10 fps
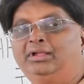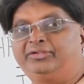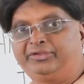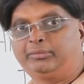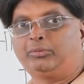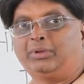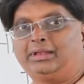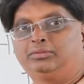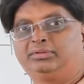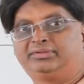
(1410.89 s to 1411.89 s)
C1
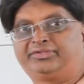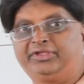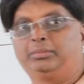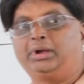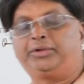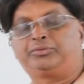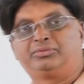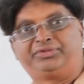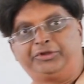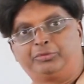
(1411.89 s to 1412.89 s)
value is C by 2,
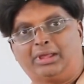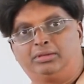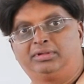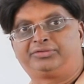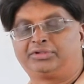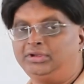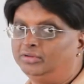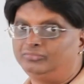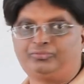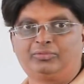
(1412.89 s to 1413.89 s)
C2 value is
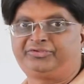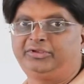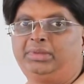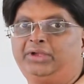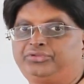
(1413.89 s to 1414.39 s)
4C by